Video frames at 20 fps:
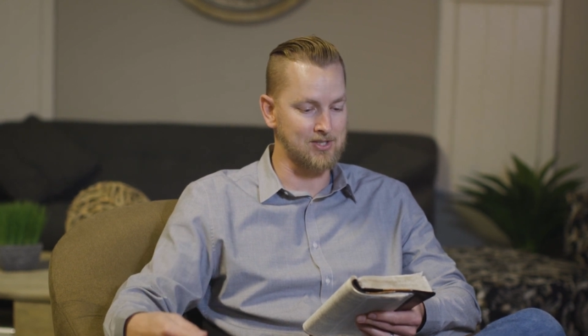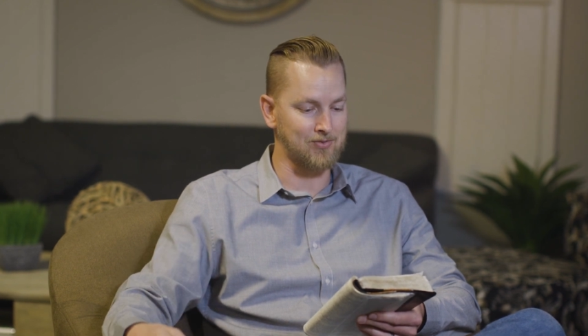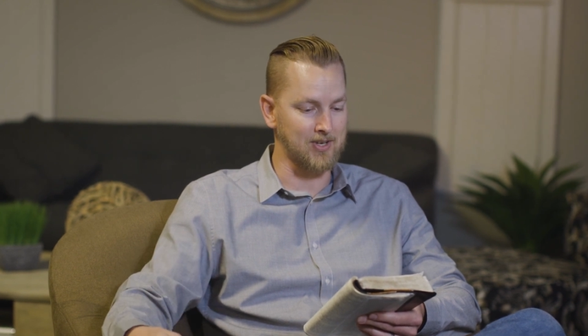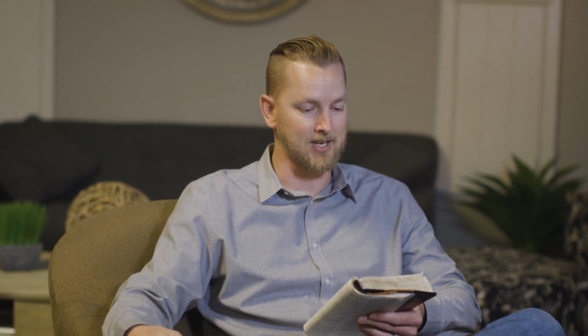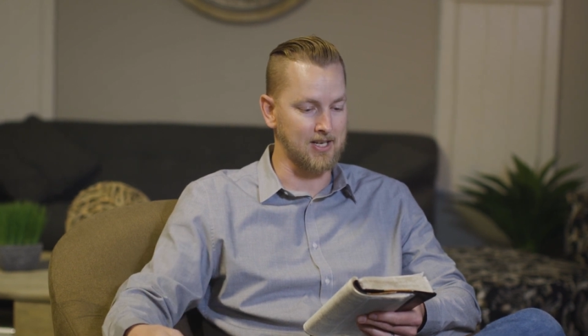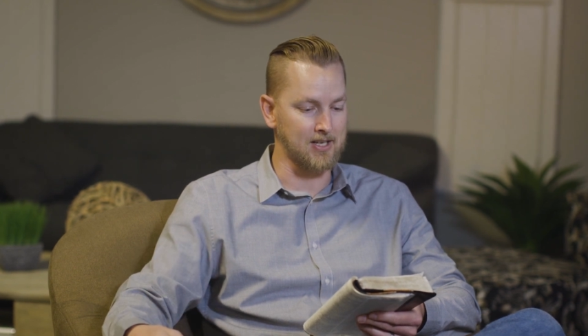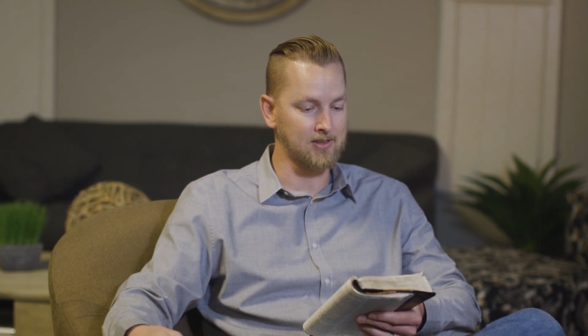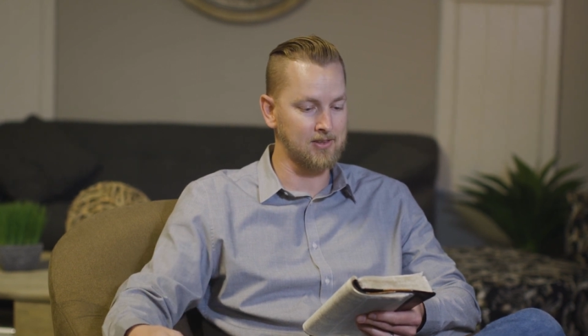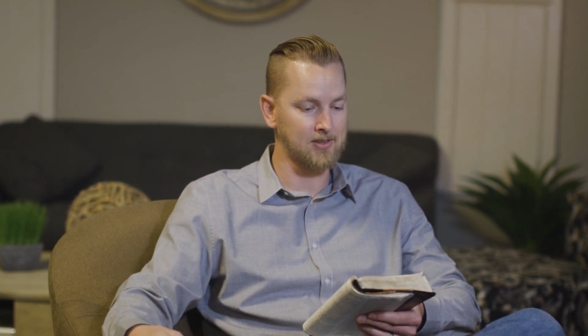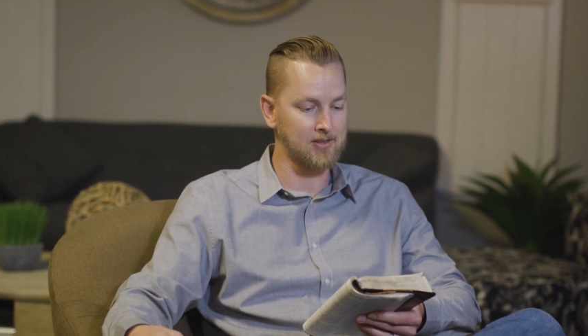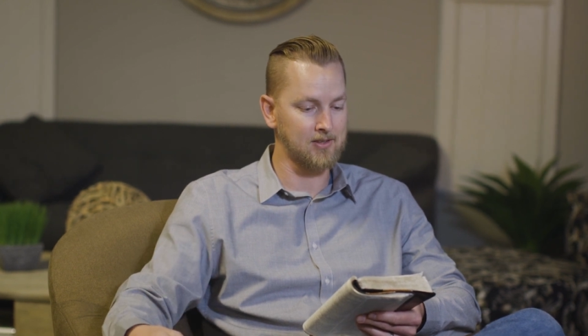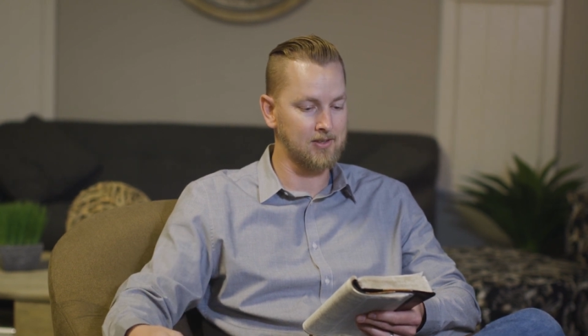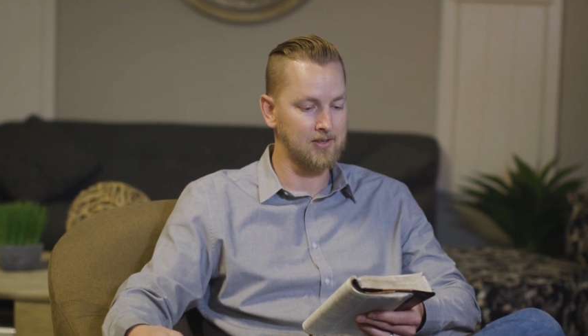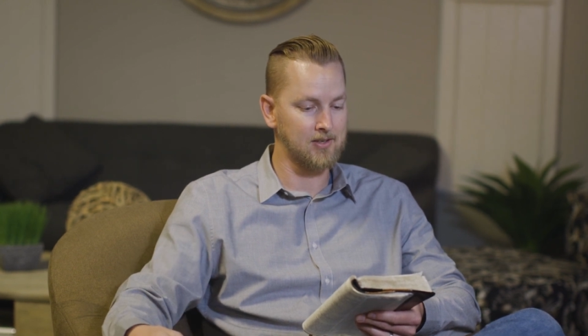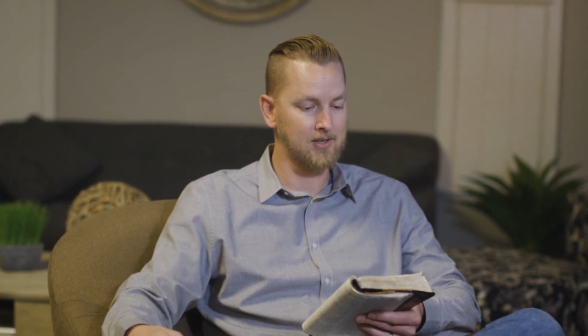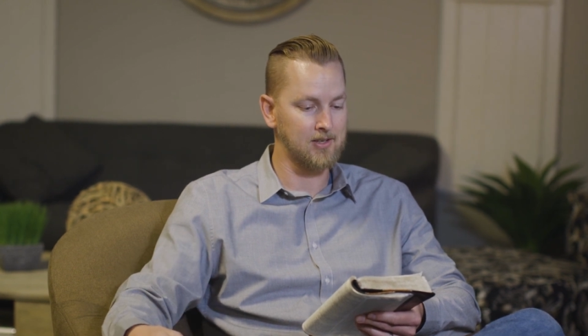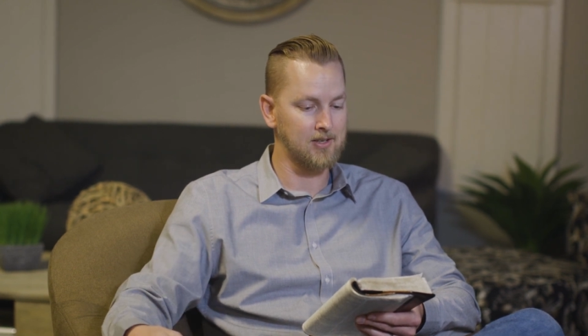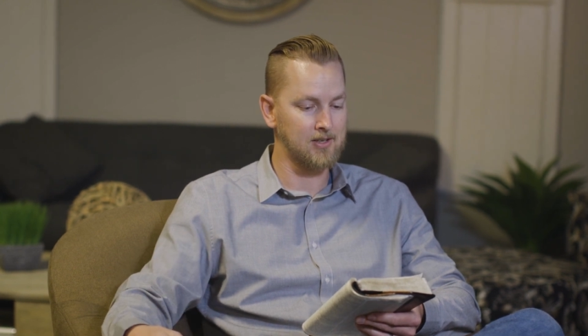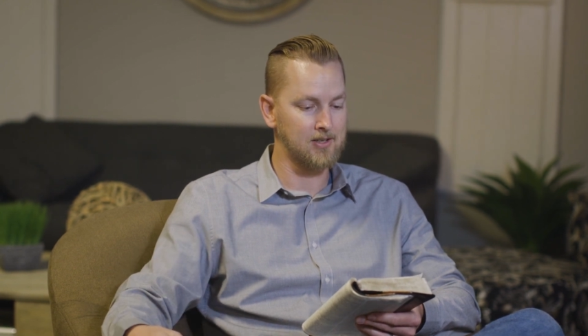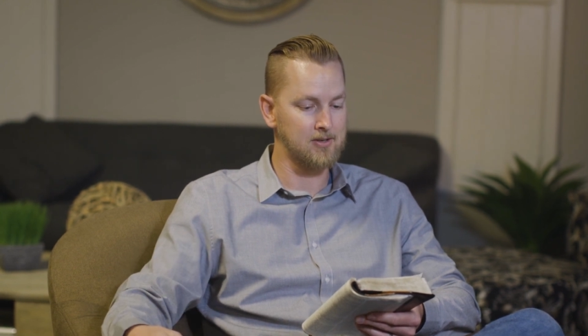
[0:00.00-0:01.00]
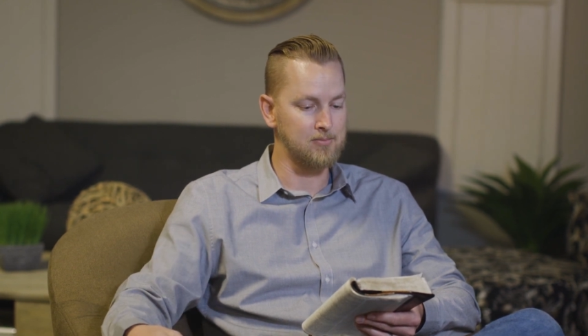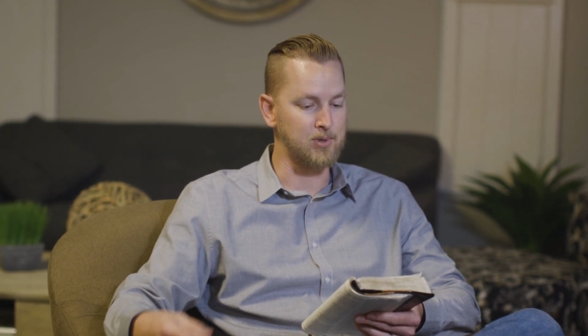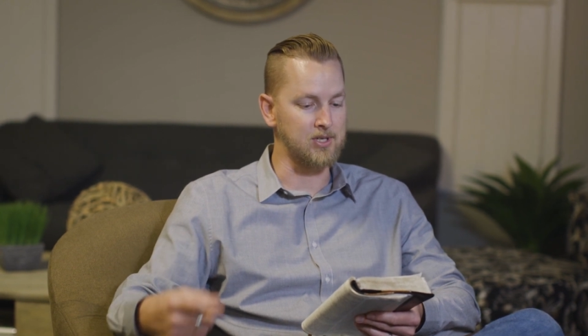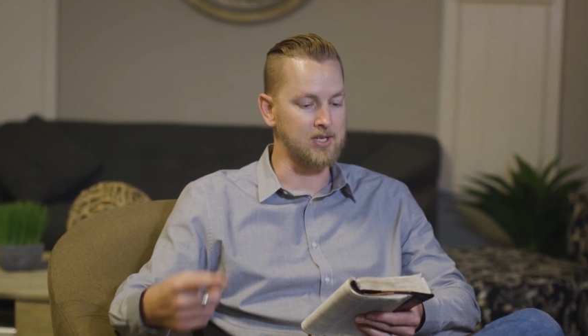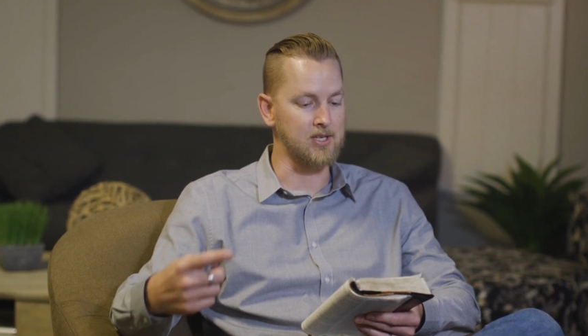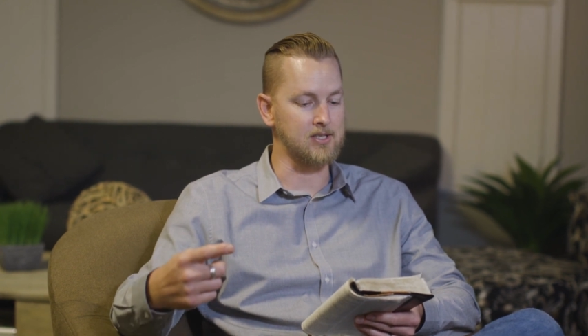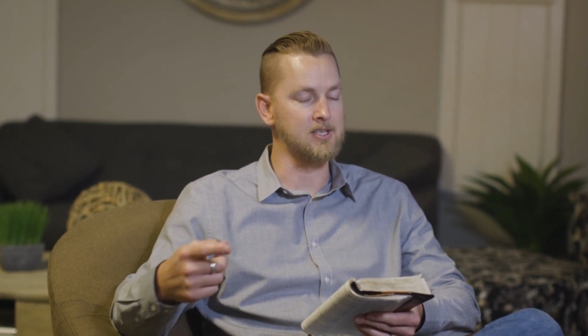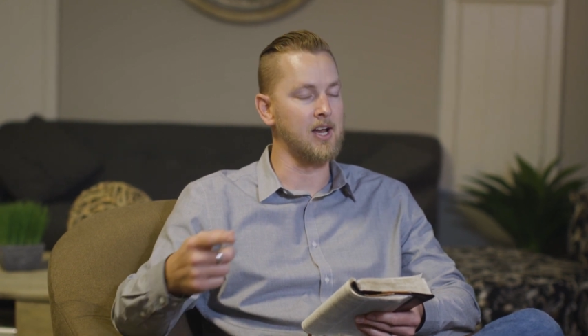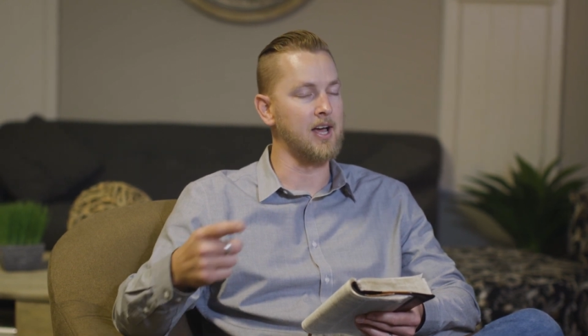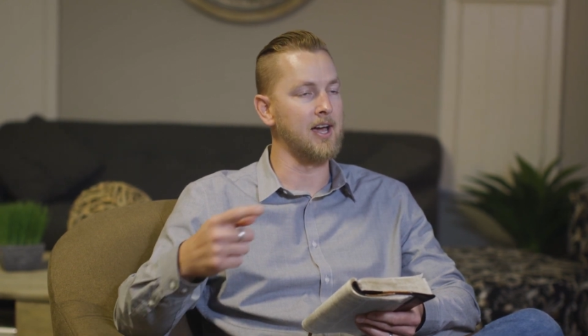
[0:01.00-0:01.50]
faith, but
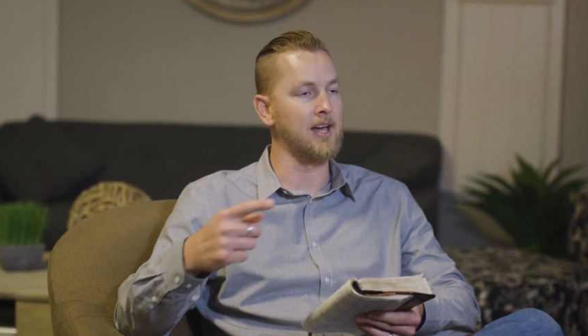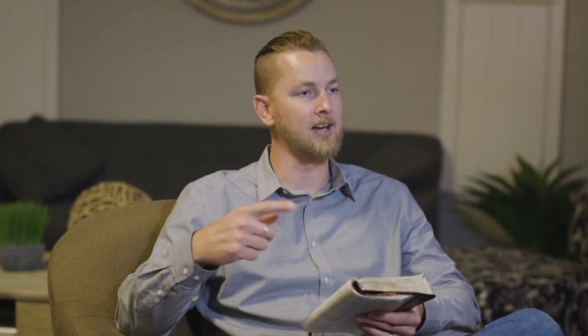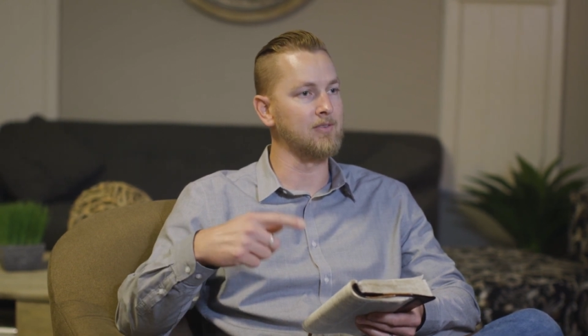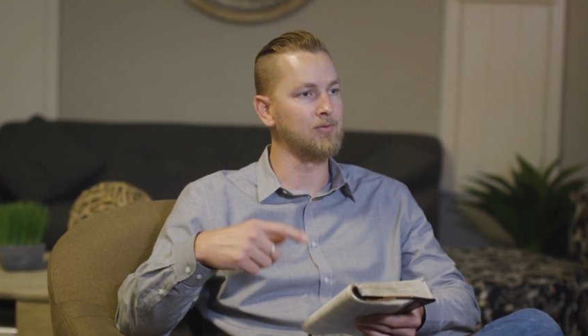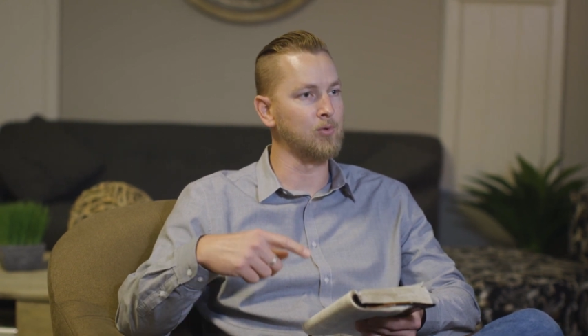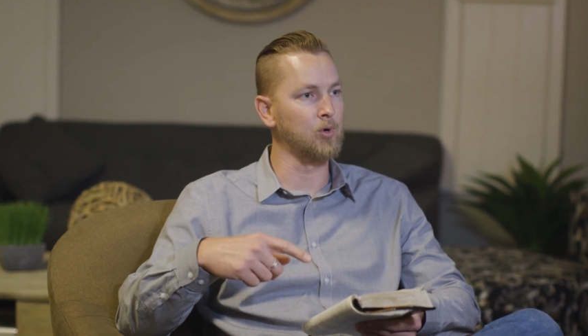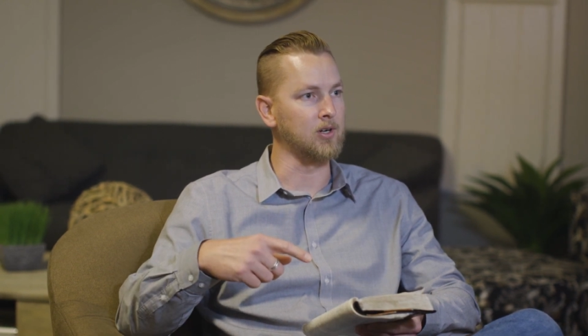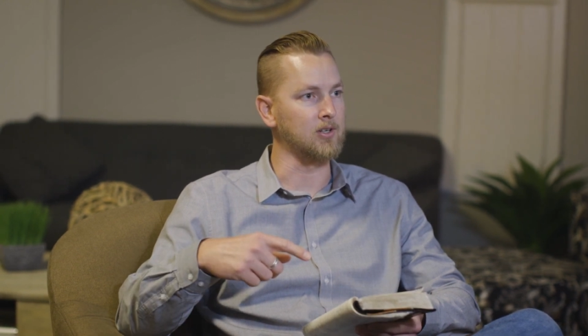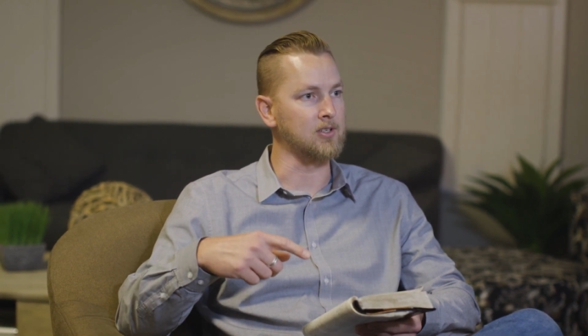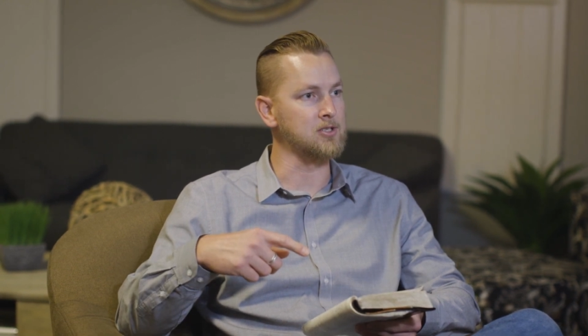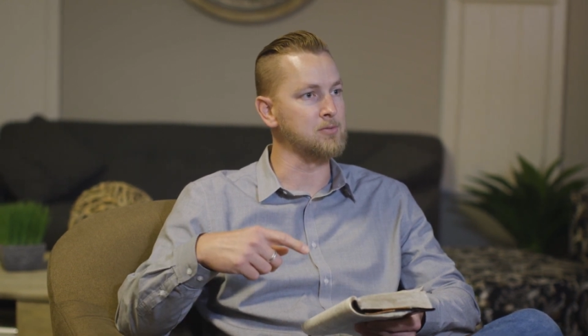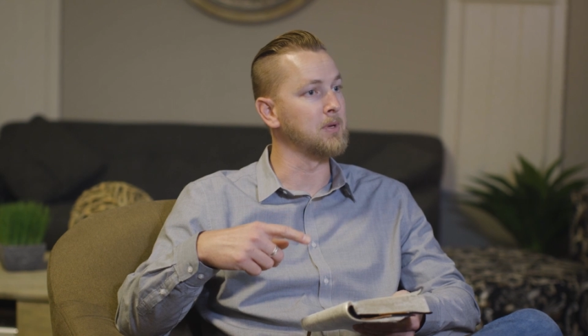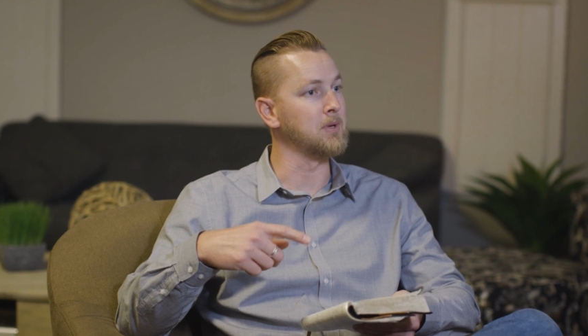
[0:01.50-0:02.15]
does not have works?"